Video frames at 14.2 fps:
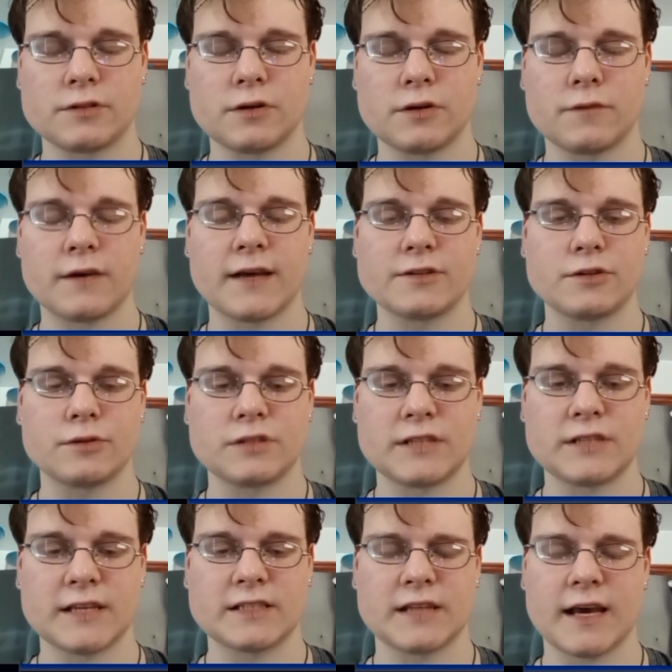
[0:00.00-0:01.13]
so if you guys use
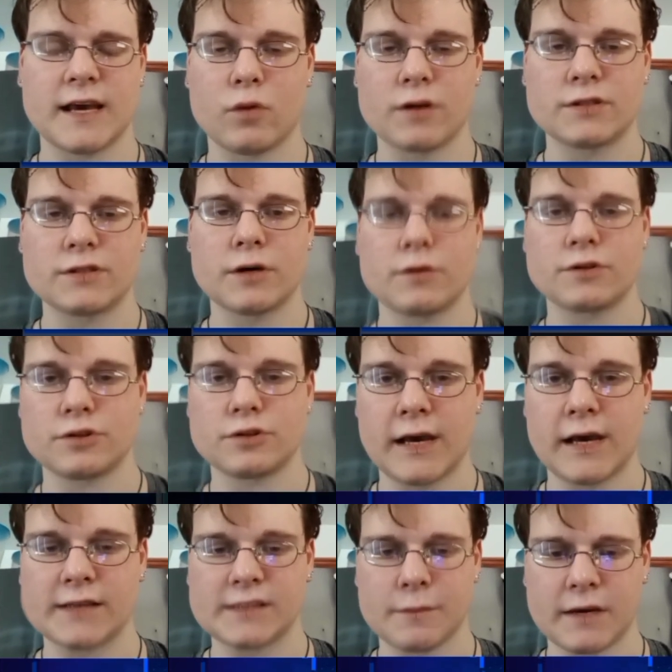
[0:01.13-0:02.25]
six night one tokens, you
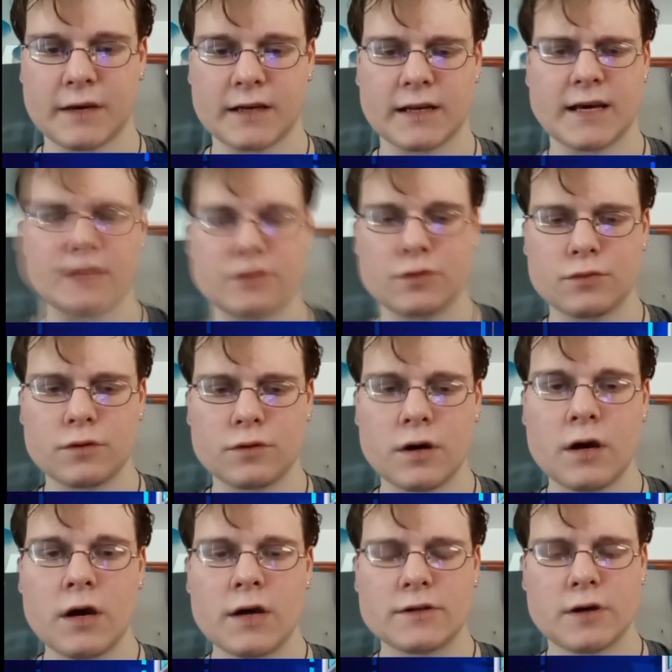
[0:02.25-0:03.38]
guys can make a night two
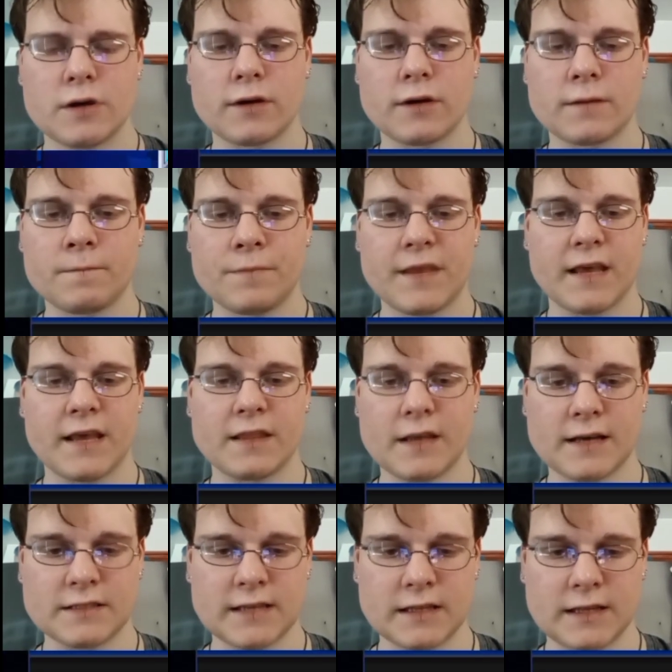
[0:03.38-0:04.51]
token. And I
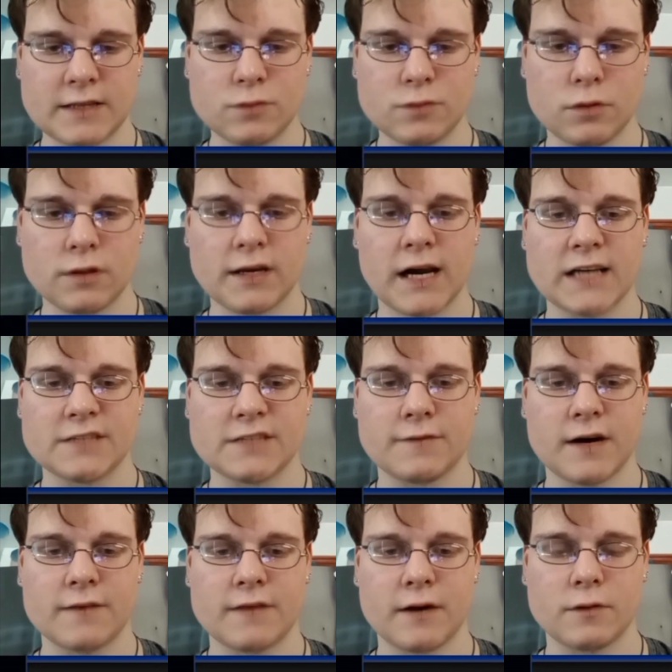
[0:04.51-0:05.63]
said this one only costs
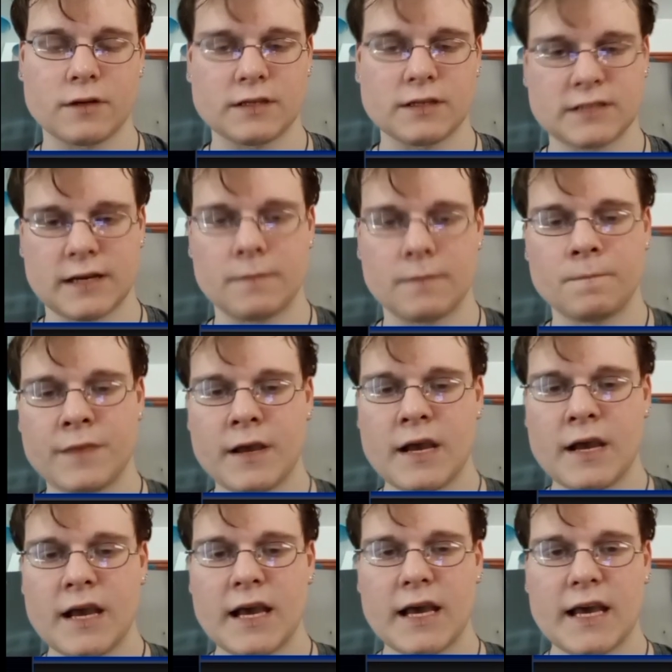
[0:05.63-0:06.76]
five. That one I said
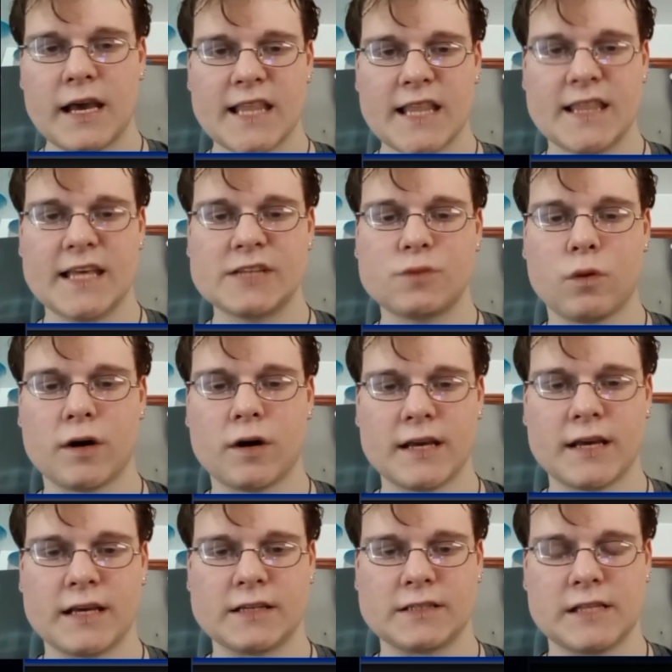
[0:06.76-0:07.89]
this one
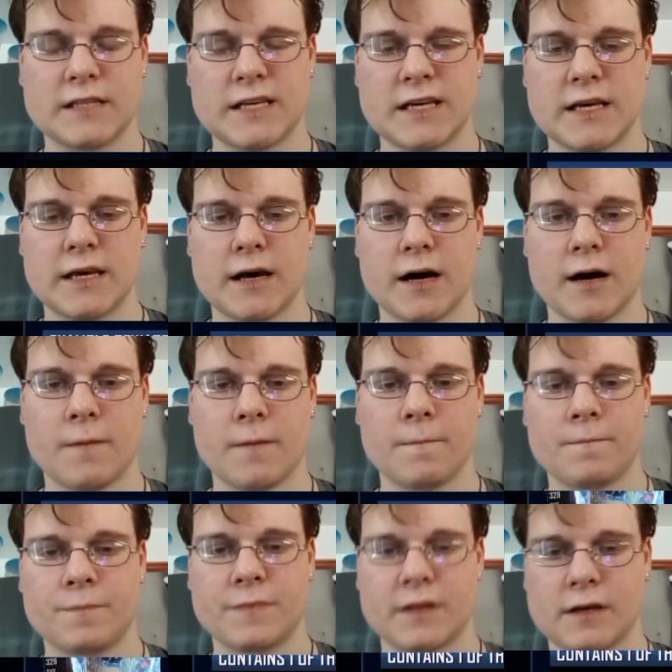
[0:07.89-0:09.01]
is the um
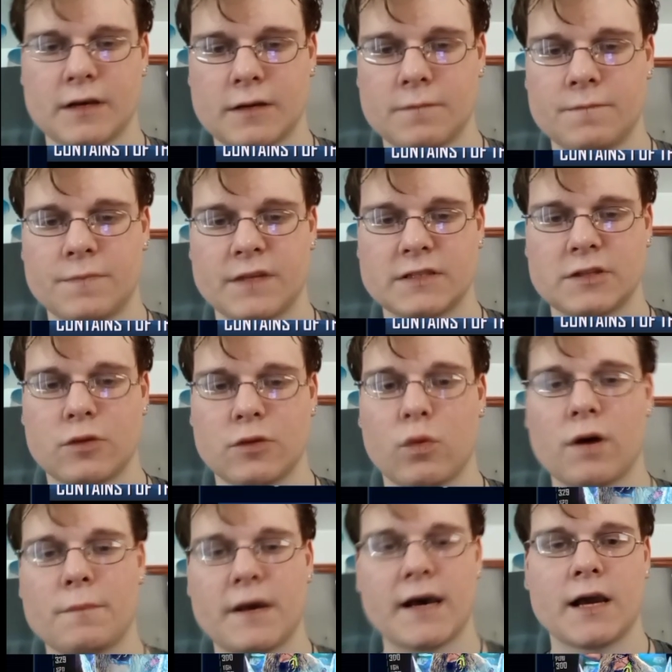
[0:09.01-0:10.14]
the this is the
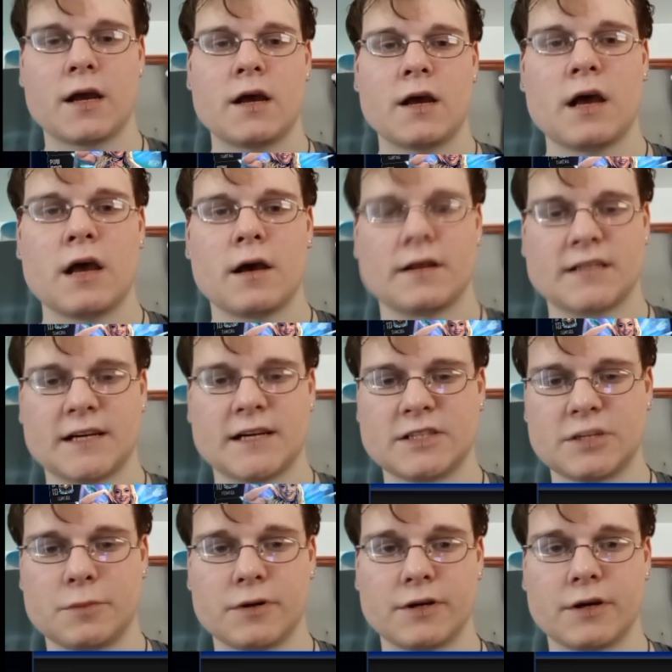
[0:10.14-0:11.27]
one pack. It's
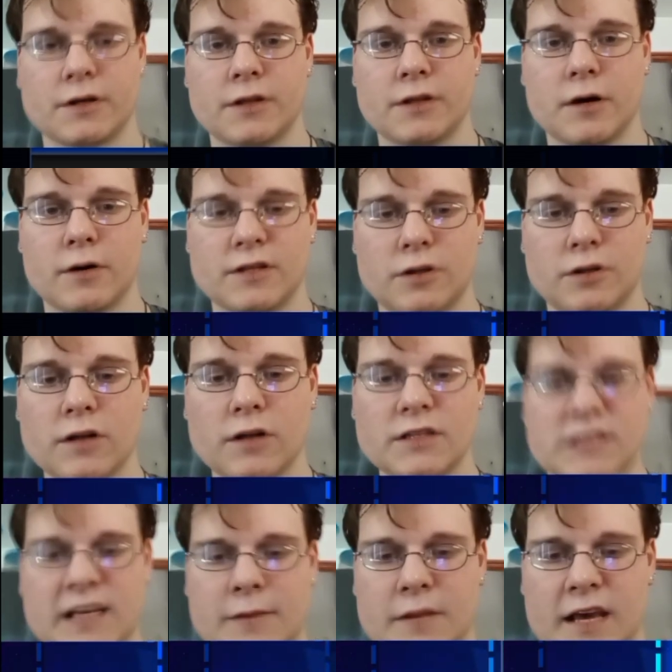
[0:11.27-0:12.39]
actually pretty good though. They're all the
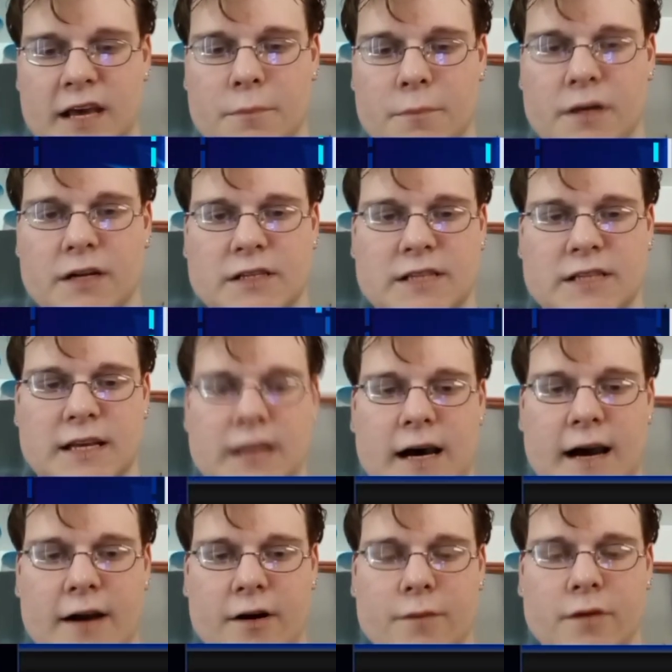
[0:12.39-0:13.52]
same name, but I said the
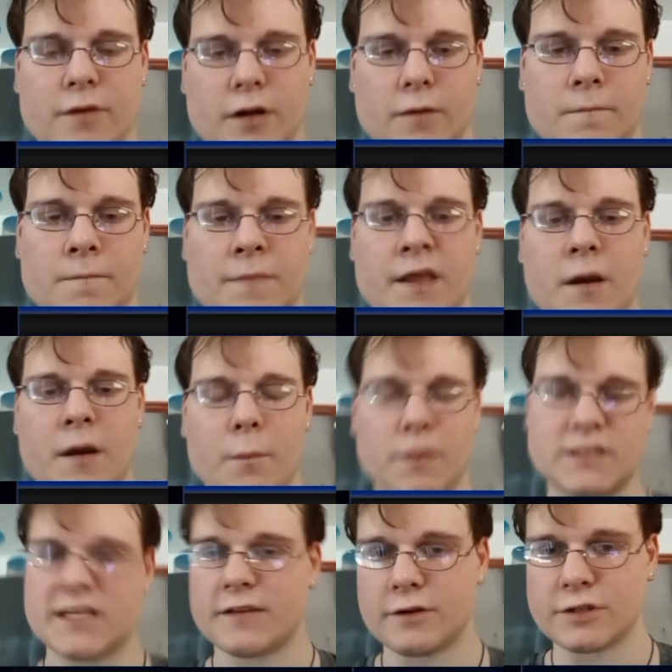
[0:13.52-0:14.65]
higher up, you know. But
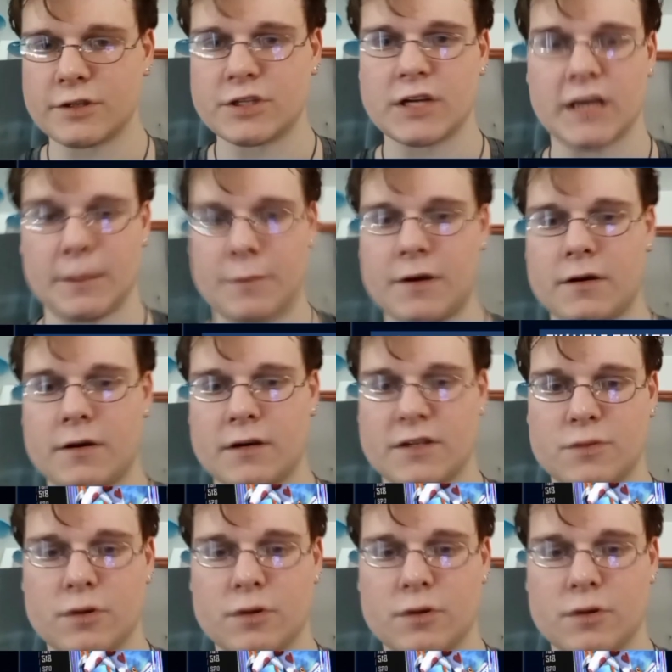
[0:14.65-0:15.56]
said they're cheap. It's